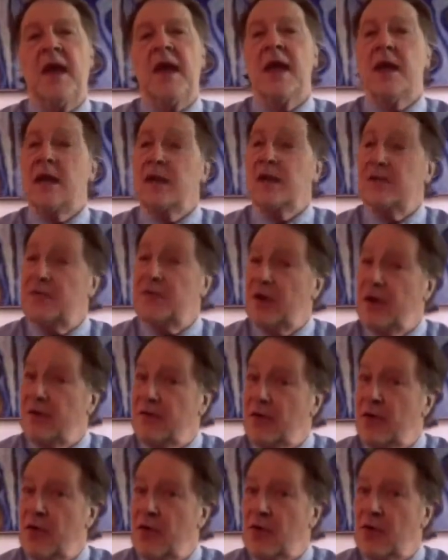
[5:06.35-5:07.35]
and he's
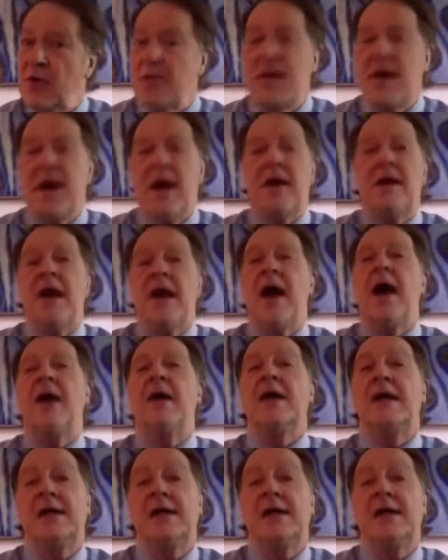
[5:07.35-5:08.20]
very vocal about how